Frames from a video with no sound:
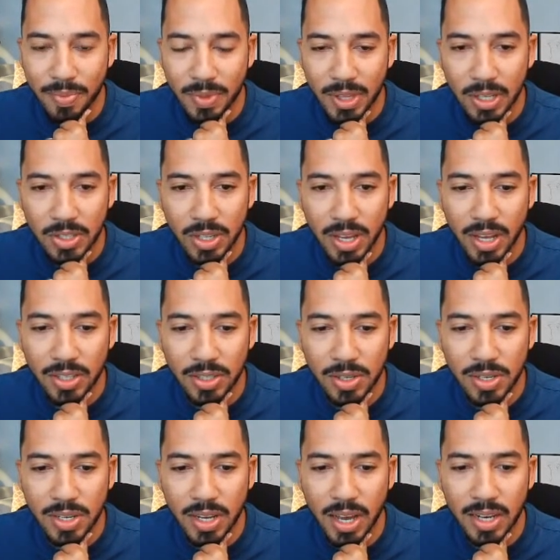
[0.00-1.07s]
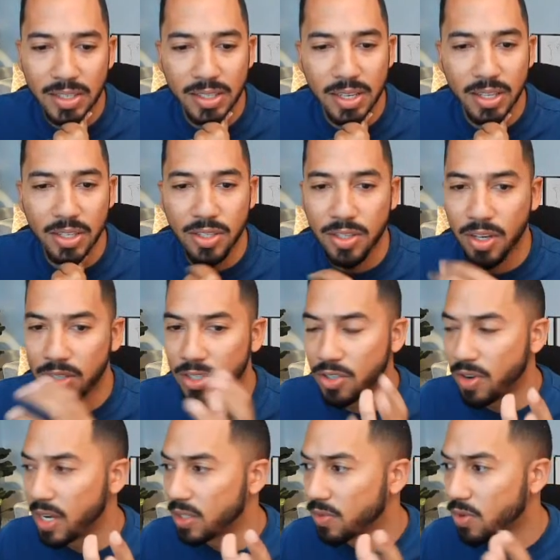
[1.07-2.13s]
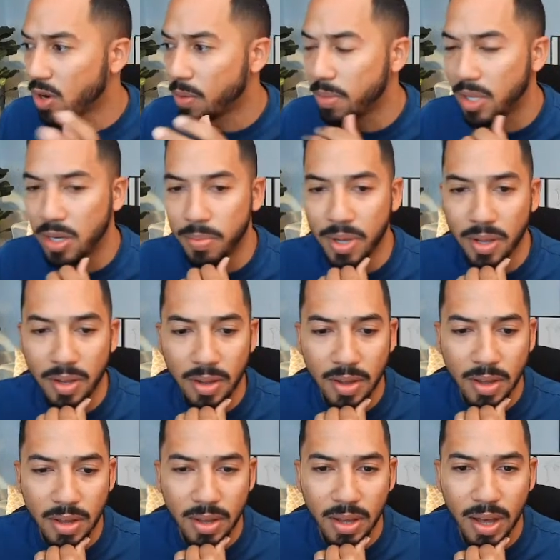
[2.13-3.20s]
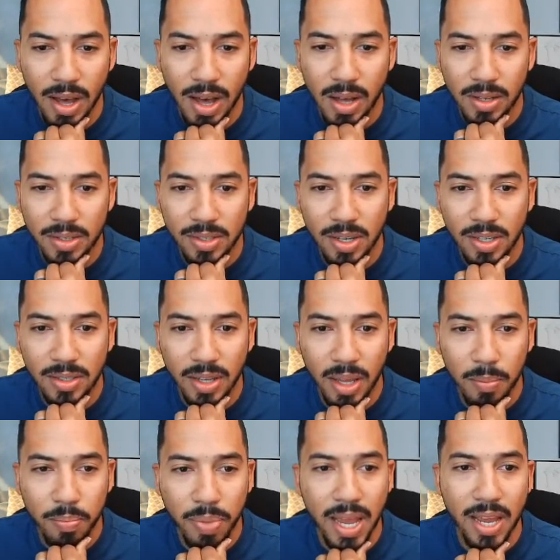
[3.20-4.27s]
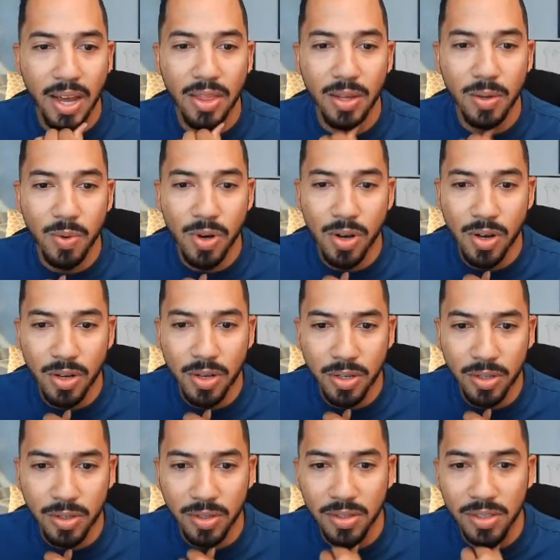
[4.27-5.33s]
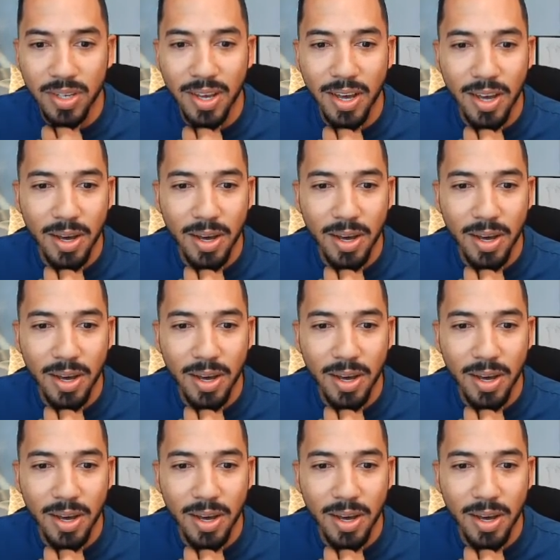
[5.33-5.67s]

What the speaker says: So you can kind of see this start to transform a little bit. It starts to get paint on the walls.